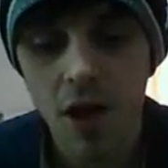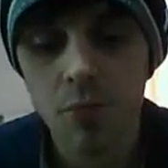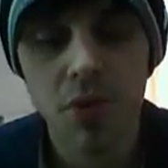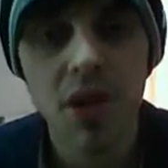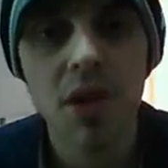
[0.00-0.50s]

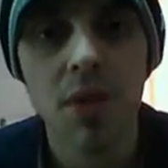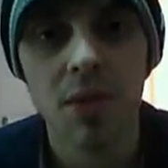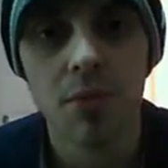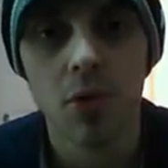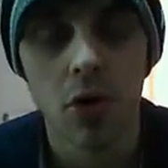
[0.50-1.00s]
bringing
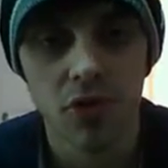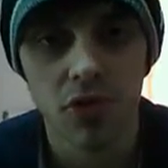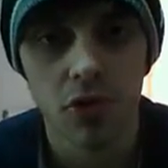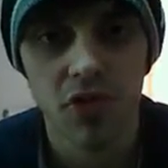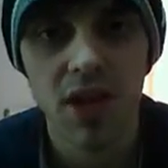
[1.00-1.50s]
people
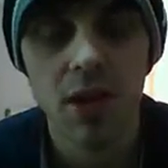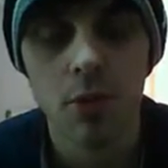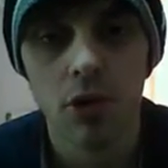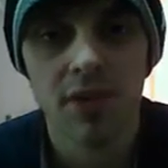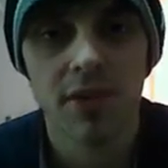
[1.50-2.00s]
onto your team
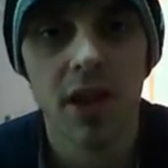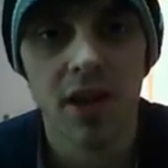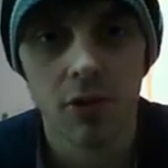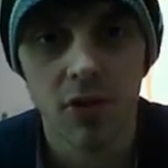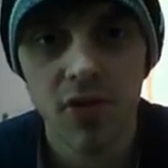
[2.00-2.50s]
or as
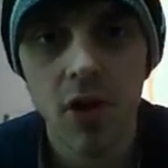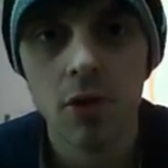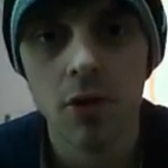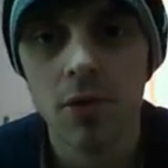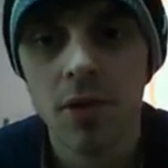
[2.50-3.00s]
like a
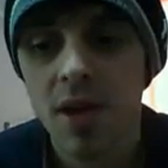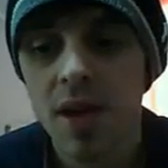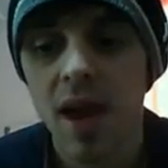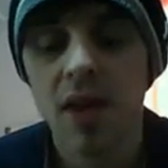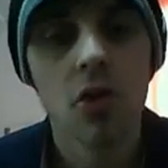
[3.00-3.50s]
referral
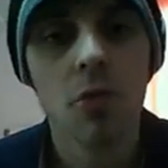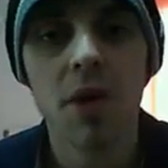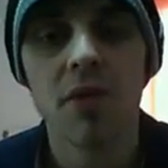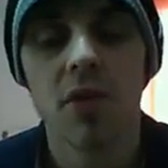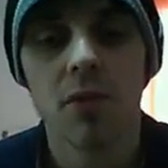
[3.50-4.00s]
and not
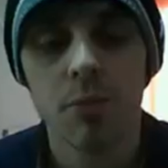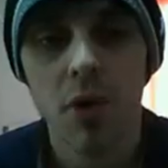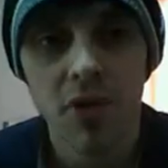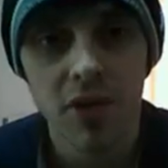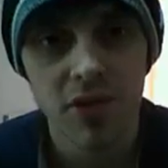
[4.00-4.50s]

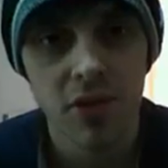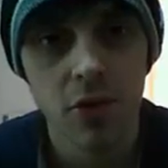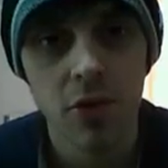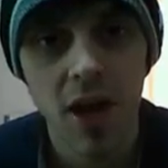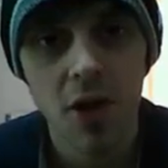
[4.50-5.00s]
bother
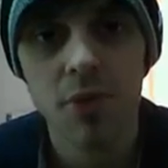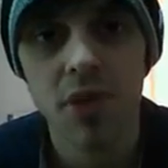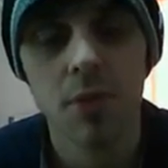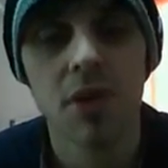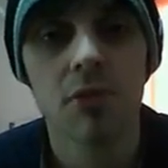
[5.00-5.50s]
to help
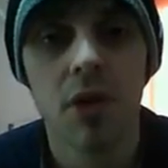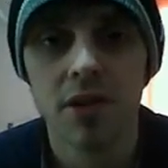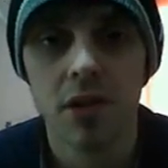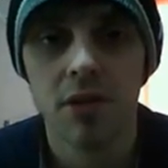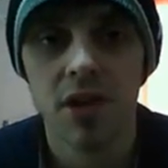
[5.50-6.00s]
them in the right
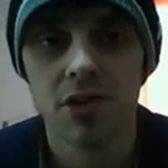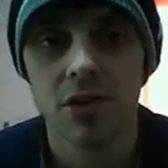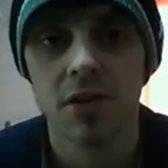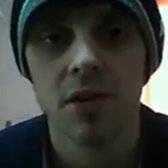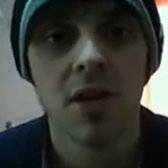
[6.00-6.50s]

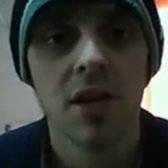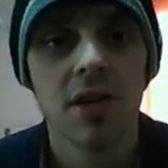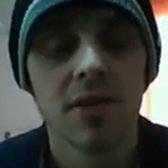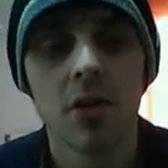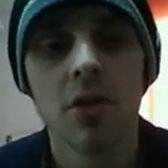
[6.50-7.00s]
direction?
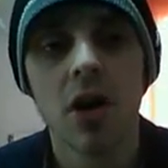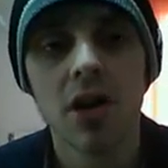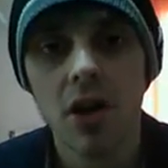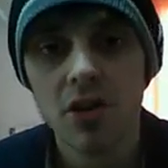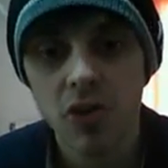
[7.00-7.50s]
So
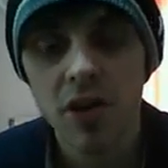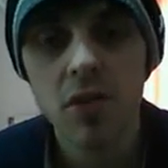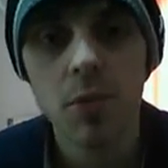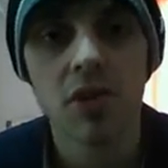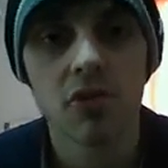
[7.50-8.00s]
I try
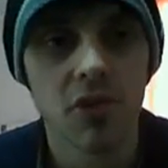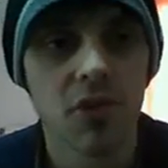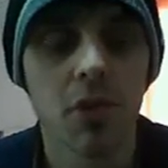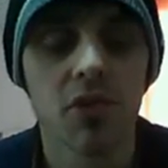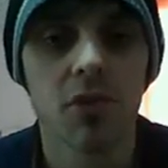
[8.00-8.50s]
to be as
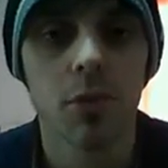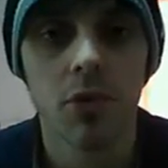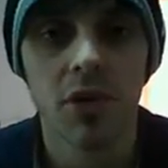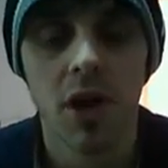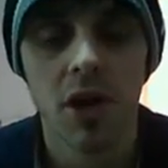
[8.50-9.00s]

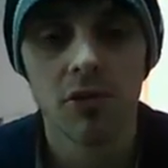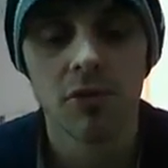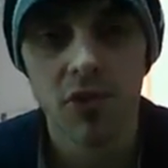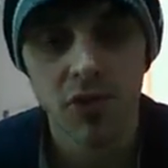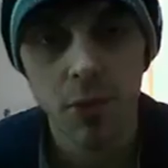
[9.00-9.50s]

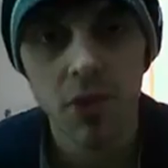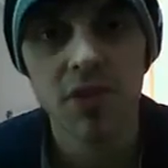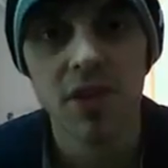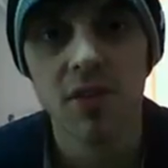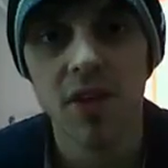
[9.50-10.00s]

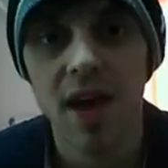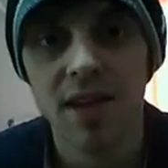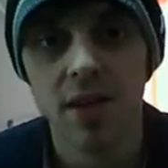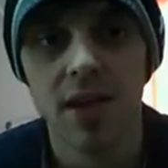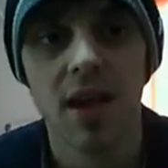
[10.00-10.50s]
responsive
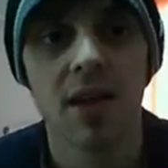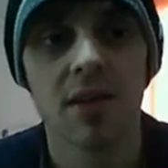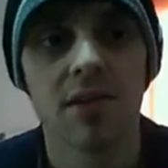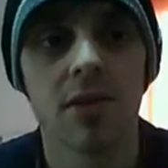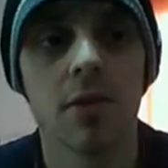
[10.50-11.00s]
as I
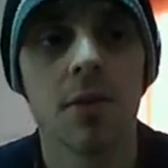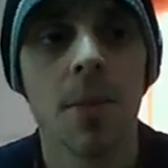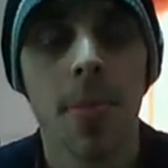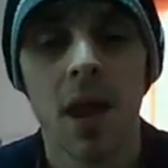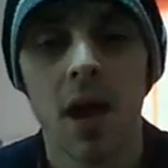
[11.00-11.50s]
can. So
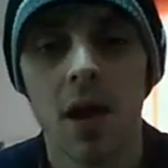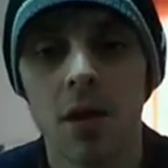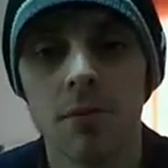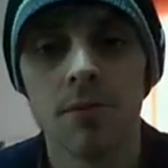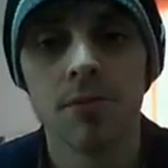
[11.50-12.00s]

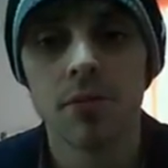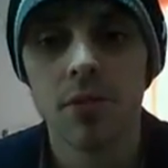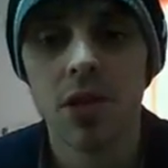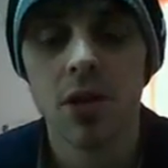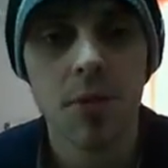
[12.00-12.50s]

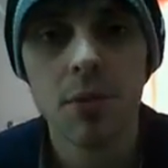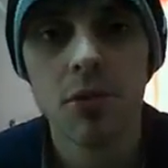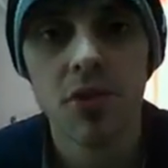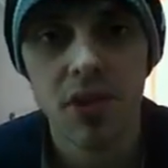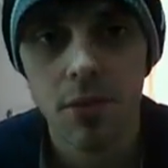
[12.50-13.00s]
you know, people
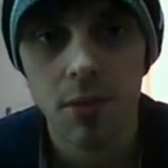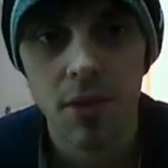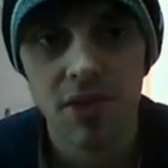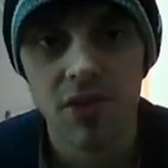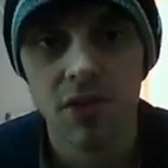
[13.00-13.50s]
have sent me
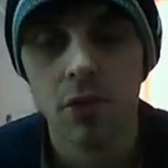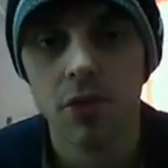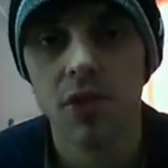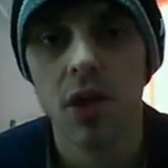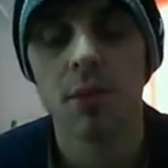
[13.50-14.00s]
messages all
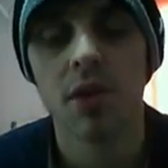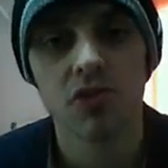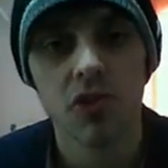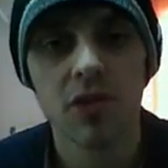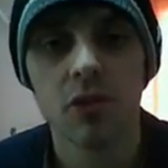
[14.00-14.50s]
the time, and I
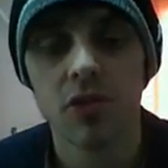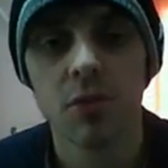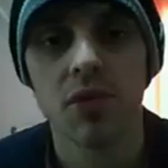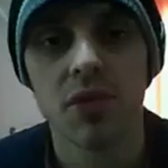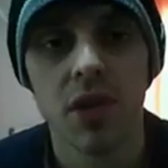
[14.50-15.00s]
try to
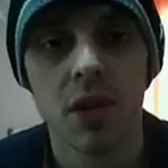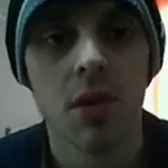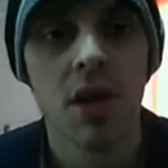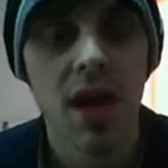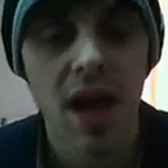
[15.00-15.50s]
respond to them
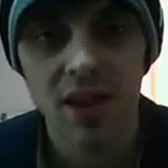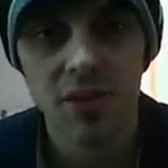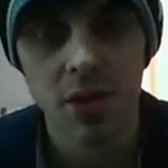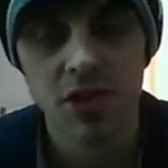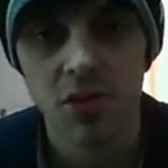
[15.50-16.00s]
as
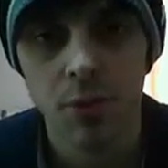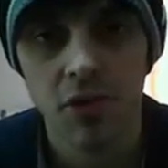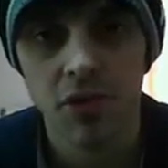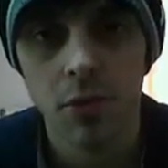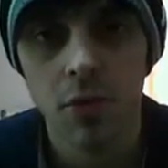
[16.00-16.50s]
much as
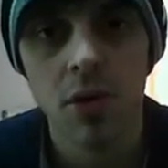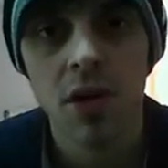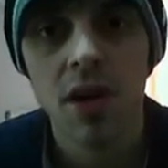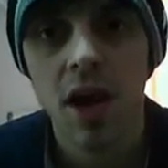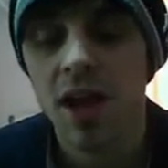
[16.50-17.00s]
possible.
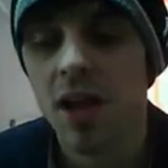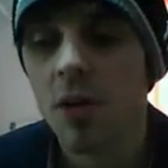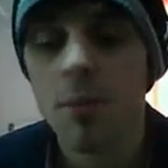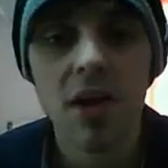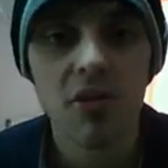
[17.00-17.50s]
And I
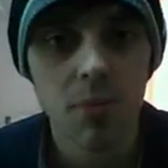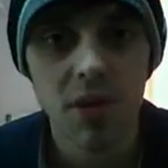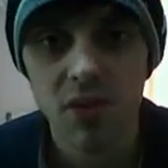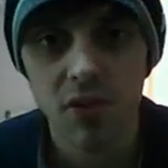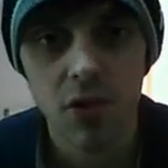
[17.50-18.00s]
may have
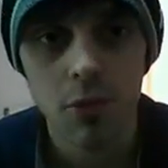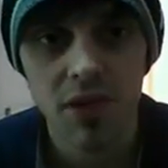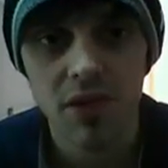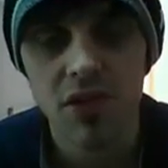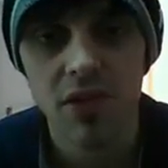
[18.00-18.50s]
missed a few
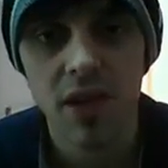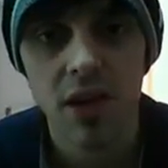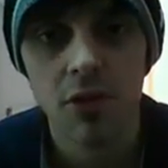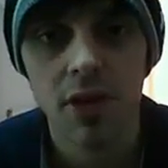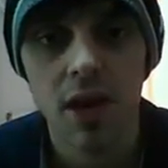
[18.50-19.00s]
messages
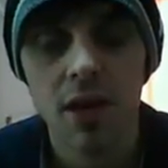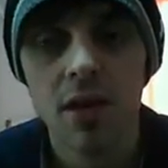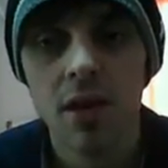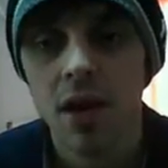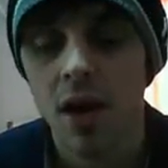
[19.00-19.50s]
here and there,
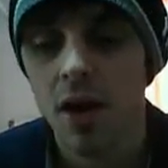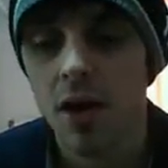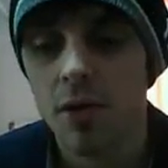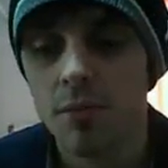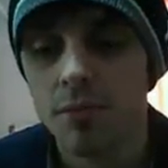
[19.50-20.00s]

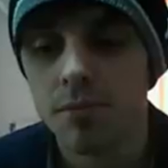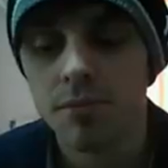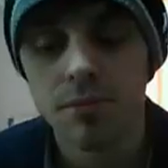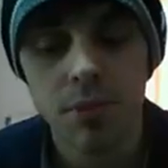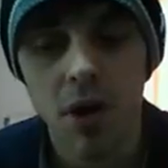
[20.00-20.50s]

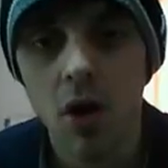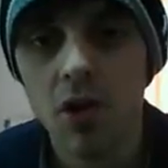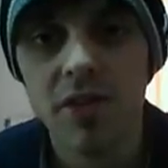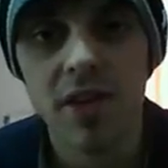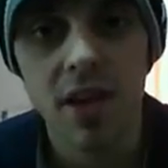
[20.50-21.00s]
but
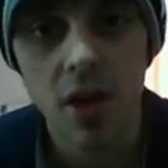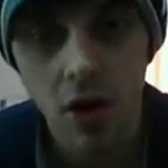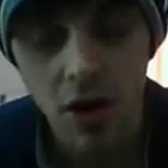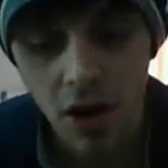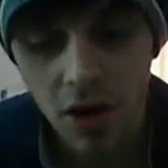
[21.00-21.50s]
honestly,
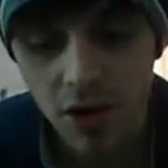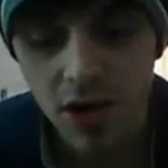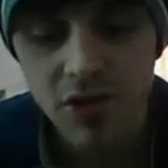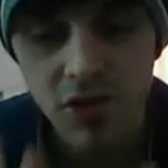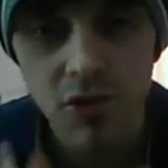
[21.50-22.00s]
I
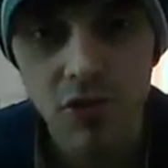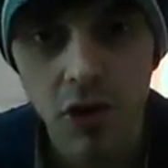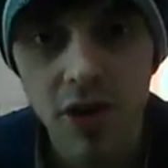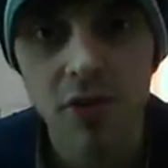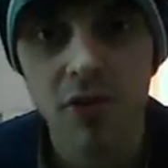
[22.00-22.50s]
just
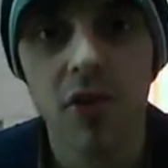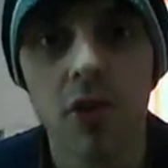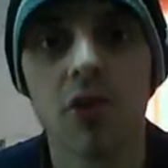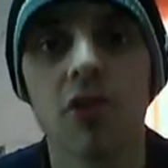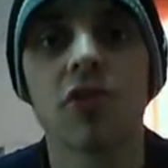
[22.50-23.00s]
try to
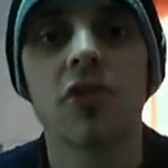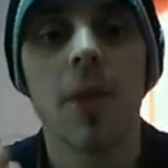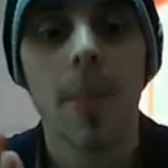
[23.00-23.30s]
focus